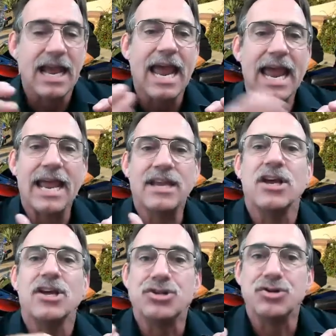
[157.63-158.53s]
and
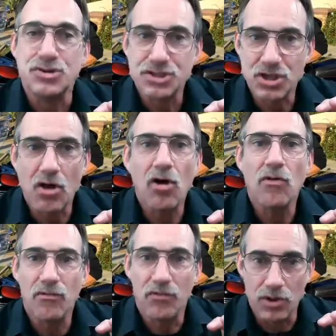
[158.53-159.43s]
to
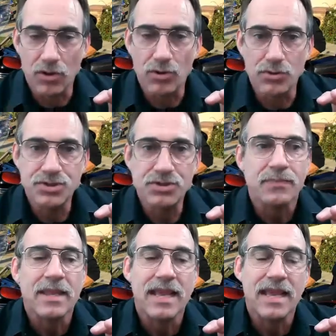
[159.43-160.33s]
solve those
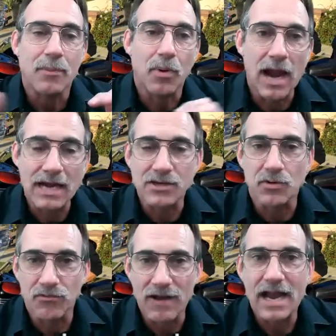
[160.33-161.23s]
in a practical
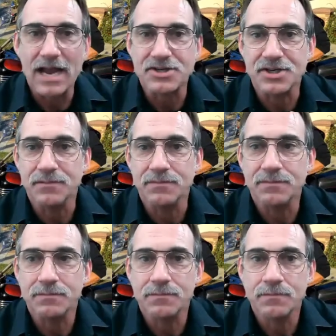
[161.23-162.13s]
fashion
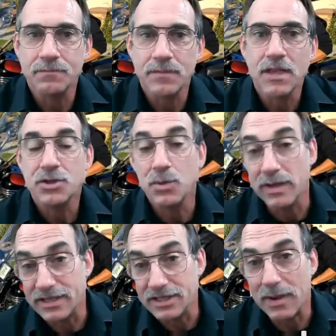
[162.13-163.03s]
doing
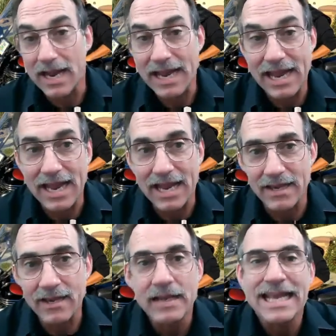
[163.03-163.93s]
this by
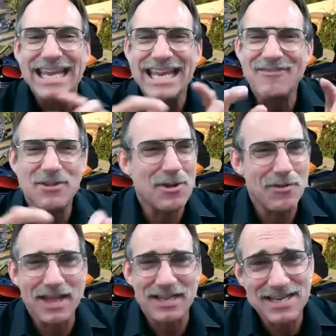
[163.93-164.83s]
hand, even though
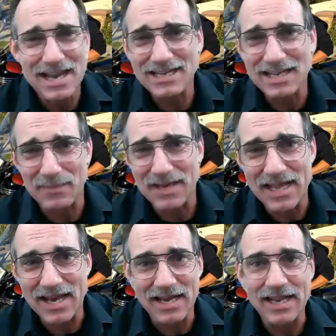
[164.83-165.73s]
that's not going to be
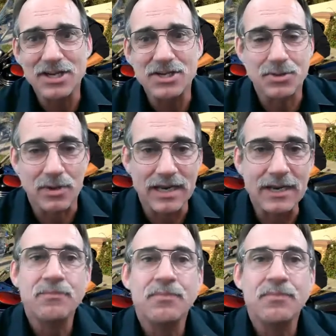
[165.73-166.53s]
done in industry.